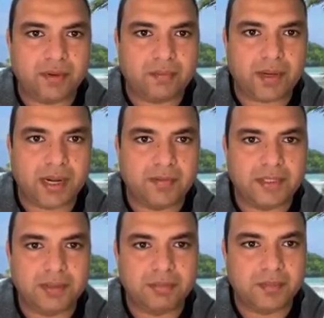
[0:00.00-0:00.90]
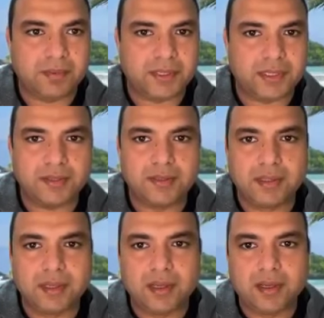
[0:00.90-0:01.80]
for privacy purposes,
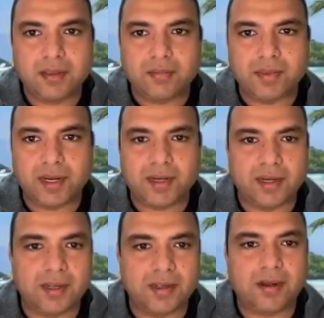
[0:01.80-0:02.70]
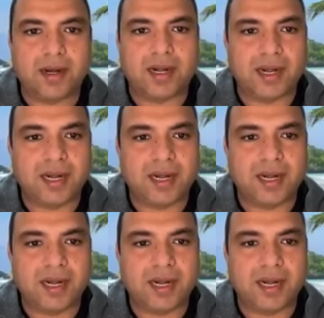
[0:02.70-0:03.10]
but all right,